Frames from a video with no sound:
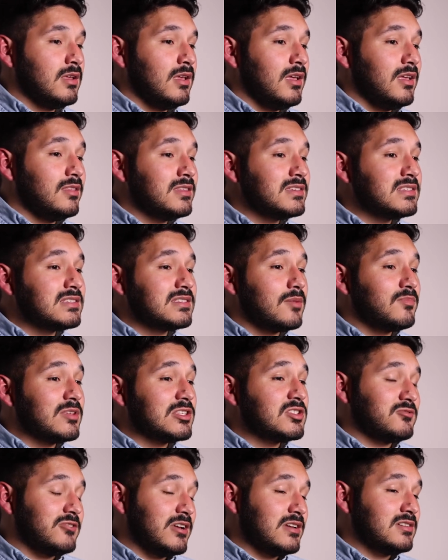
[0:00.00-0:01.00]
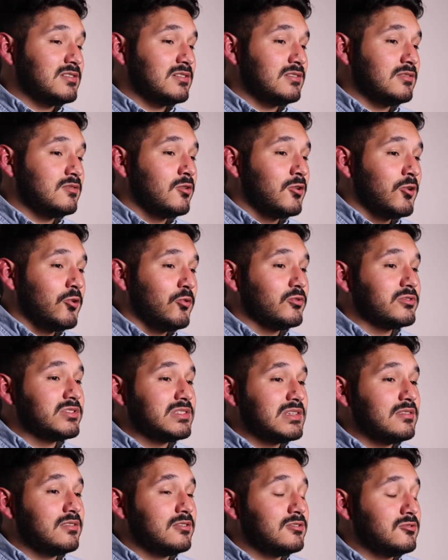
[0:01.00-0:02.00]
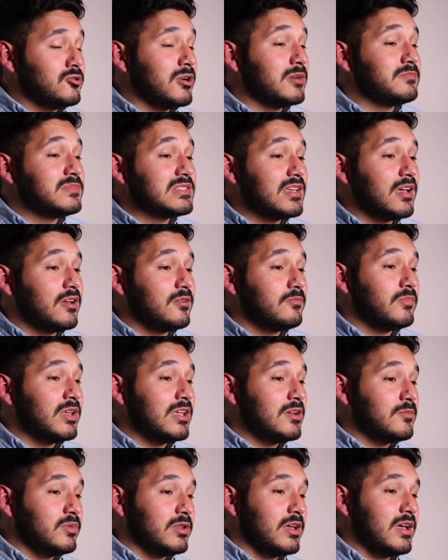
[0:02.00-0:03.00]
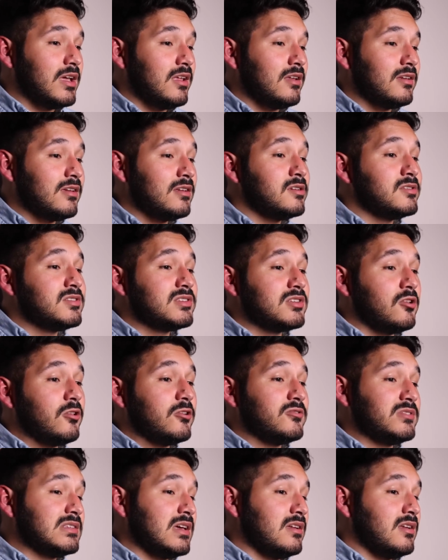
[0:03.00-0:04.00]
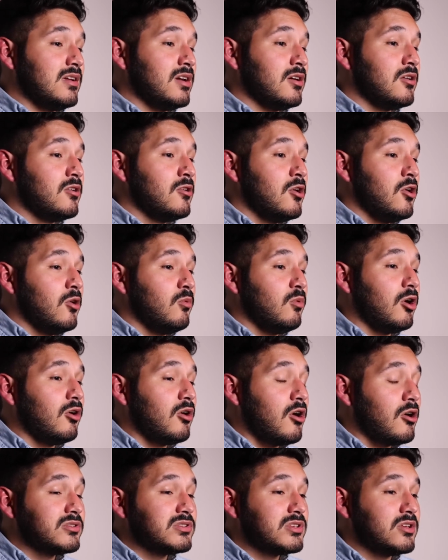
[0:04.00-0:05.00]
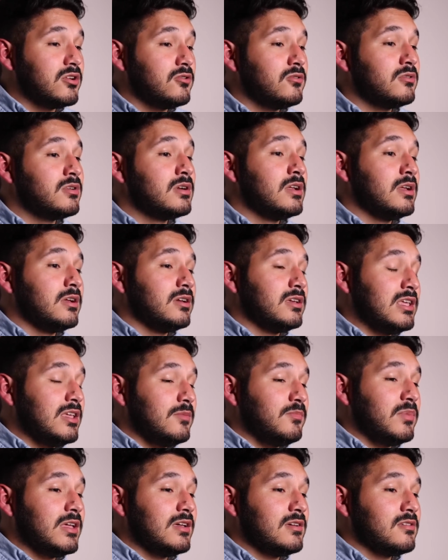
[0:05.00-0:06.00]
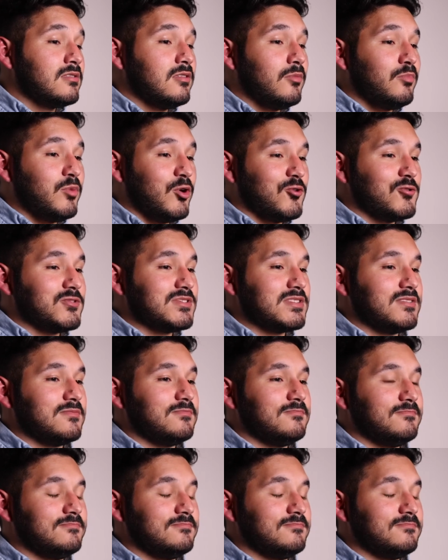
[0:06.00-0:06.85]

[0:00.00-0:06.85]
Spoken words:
In this demonstration, we'll see the drum set being played in a solo setting while also keeping the pulse.